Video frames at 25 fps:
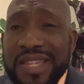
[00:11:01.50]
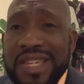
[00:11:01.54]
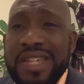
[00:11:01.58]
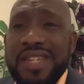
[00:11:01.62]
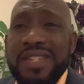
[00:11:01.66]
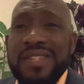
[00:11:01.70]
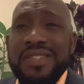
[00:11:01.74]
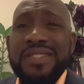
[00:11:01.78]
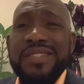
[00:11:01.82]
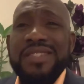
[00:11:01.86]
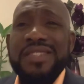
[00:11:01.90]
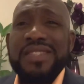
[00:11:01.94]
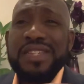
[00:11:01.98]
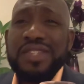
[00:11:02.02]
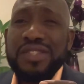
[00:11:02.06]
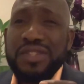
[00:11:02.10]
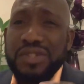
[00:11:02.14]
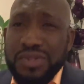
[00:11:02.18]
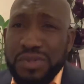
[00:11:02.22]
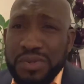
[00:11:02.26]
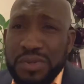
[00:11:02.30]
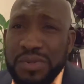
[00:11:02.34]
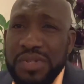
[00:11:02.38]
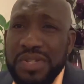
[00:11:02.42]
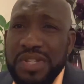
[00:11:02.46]
is the
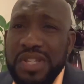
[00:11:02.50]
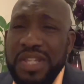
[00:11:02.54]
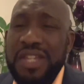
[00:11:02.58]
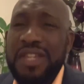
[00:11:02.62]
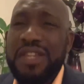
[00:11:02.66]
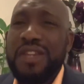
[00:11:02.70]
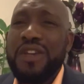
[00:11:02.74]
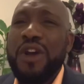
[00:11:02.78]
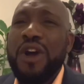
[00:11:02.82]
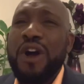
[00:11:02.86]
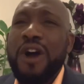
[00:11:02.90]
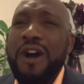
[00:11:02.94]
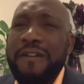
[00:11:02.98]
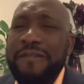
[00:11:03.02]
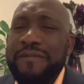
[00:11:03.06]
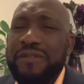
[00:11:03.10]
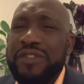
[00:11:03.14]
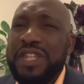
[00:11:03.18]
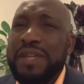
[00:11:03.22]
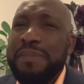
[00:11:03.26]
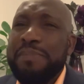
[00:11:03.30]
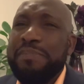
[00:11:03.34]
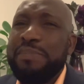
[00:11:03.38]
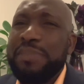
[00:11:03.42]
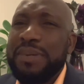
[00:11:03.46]
duty of
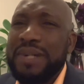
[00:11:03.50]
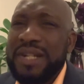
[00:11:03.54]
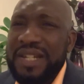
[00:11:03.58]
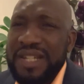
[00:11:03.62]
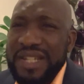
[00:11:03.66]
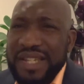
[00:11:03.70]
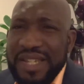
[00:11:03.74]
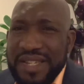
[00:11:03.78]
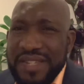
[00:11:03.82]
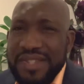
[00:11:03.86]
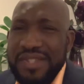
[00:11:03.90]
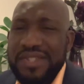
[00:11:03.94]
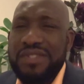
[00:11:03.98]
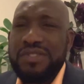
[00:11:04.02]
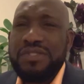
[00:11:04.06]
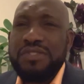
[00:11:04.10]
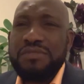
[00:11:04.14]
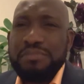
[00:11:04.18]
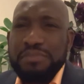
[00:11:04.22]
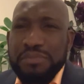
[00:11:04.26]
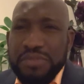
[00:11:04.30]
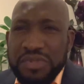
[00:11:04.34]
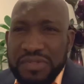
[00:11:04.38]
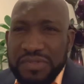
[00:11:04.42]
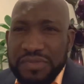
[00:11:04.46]
the police to
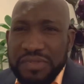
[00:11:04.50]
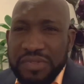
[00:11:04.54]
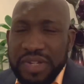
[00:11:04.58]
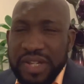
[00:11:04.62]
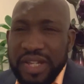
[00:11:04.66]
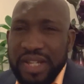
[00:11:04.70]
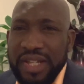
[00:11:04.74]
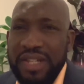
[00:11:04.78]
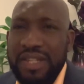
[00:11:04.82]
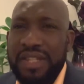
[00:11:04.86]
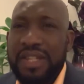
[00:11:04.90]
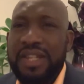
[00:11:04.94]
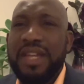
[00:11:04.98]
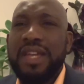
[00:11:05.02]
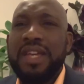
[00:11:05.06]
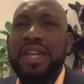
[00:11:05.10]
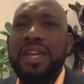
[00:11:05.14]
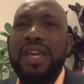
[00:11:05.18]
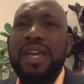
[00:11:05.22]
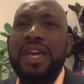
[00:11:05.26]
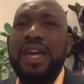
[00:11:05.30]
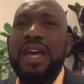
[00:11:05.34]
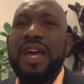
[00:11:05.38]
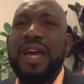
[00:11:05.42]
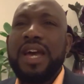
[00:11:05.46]
move in
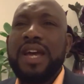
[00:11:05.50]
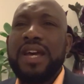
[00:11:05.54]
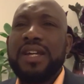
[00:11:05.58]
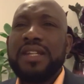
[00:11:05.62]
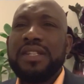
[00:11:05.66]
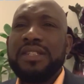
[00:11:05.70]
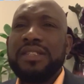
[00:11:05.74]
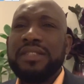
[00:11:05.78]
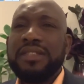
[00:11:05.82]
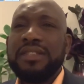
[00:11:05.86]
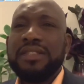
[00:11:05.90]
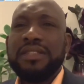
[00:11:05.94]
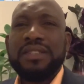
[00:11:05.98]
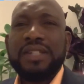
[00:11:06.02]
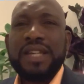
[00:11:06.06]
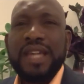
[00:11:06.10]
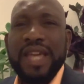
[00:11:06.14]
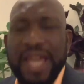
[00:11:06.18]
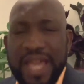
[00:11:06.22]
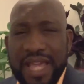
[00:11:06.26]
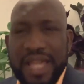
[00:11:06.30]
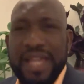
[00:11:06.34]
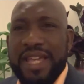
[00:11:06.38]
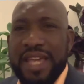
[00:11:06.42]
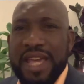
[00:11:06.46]
and
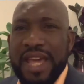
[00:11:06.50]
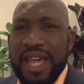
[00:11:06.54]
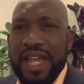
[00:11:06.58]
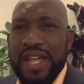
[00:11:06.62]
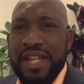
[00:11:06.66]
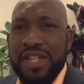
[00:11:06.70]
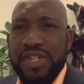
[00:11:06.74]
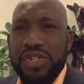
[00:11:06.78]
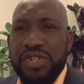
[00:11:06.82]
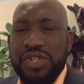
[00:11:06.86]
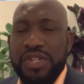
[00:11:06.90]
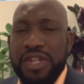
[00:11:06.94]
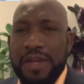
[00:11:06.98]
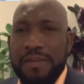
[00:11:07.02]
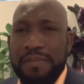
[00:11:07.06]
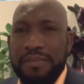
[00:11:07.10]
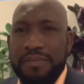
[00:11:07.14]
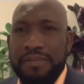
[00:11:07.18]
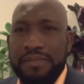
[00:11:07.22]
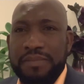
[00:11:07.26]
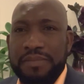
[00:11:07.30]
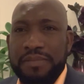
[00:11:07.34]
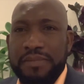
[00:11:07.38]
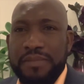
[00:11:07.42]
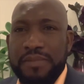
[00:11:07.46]
engage them.
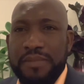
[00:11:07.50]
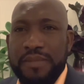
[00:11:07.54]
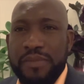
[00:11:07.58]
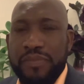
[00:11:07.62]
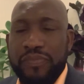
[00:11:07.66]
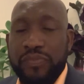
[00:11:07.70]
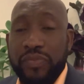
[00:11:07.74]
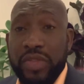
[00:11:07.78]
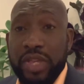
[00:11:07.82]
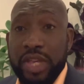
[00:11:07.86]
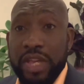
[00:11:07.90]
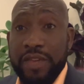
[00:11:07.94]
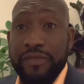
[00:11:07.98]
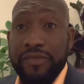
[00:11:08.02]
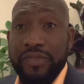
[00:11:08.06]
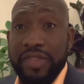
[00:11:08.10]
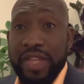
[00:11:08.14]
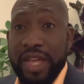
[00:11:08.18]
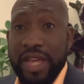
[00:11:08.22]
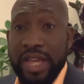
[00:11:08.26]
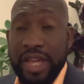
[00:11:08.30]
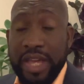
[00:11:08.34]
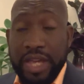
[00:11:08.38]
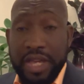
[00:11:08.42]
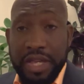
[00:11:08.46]
If
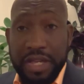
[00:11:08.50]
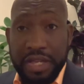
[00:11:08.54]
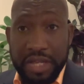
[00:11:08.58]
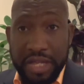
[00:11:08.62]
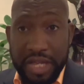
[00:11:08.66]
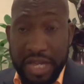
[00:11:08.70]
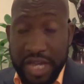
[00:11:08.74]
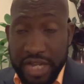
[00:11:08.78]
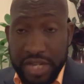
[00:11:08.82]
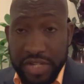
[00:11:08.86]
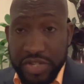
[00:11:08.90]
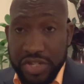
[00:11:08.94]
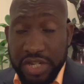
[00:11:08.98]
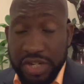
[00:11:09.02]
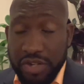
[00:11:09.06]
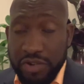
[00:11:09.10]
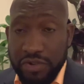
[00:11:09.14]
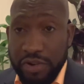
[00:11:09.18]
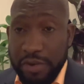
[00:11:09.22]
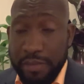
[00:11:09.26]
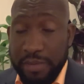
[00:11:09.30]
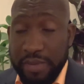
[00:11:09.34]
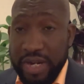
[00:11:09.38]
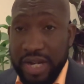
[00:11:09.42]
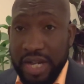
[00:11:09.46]
they engage in
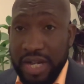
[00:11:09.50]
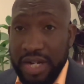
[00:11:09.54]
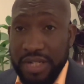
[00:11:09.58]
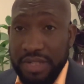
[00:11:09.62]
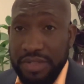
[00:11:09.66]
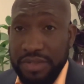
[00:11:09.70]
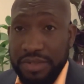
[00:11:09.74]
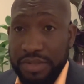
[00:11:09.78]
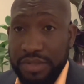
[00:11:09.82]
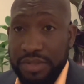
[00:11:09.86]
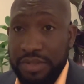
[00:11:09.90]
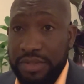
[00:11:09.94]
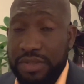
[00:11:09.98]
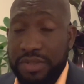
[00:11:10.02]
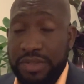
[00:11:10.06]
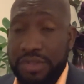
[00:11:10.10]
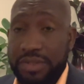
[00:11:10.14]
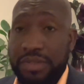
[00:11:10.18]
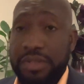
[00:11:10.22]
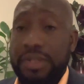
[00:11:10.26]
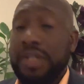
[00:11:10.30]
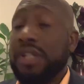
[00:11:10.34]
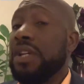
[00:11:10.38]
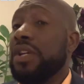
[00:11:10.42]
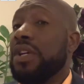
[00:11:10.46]

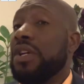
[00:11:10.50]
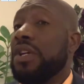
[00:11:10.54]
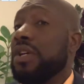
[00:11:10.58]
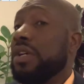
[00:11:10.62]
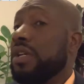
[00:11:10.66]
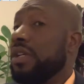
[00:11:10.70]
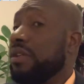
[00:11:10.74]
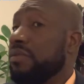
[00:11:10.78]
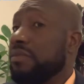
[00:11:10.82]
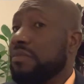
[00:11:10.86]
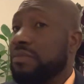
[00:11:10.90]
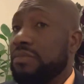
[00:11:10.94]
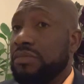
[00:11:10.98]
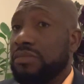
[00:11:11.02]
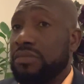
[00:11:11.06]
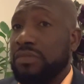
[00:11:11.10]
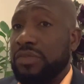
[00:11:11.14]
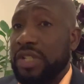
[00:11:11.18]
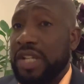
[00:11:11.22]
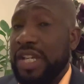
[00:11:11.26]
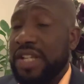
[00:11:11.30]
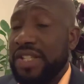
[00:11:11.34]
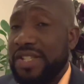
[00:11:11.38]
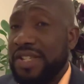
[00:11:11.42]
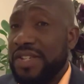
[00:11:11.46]
criminalities,
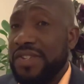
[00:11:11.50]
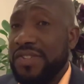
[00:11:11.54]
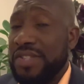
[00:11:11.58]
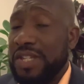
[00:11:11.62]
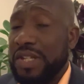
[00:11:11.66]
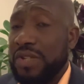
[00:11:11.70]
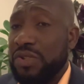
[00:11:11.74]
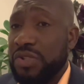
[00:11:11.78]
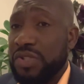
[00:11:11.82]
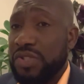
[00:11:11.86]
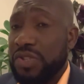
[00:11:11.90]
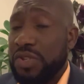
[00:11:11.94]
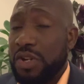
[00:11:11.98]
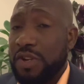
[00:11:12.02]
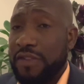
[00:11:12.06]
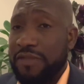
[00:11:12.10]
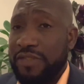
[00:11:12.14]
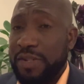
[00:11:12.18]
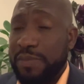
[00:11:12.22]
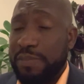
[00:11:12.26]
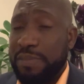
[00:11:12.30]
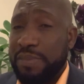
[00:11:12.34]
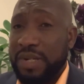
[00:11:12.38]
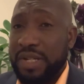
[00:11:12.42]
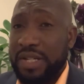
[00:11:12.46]
it is the duty of
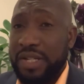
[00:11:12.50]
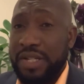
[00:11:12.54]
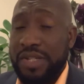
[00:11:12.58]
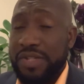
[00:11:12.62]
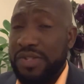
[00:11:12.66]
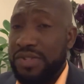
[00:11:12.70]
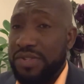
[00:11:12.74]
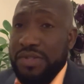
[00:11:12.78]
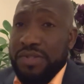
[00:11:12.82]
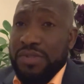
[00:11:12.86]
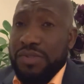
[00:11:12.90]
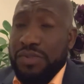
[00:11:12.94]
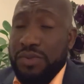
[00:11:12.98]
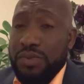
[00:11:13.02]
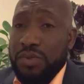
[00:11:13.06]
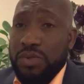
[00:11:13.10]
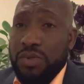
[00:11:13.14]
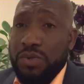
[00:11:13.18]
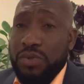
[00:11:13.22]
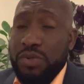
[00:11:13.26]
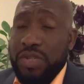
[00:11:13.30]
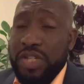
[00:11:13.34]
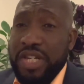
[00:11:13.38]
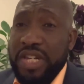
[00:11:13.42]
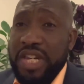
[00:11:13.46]
the police to
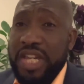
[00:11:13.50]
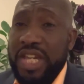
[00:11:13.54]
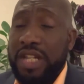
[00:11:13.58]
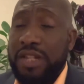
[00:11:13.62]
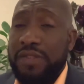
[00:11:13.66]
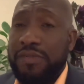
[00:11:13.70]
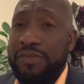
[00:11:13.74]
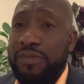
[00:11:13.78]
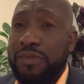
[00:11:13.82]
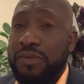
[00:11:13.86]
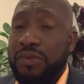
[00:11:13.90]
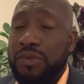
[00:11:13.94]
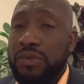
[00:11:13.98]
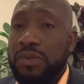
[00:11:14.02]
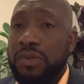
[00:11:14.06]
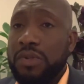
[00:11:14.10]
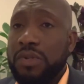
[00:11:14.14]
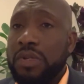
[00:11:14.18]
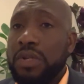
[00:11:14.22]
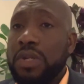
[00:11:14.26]
do the needful.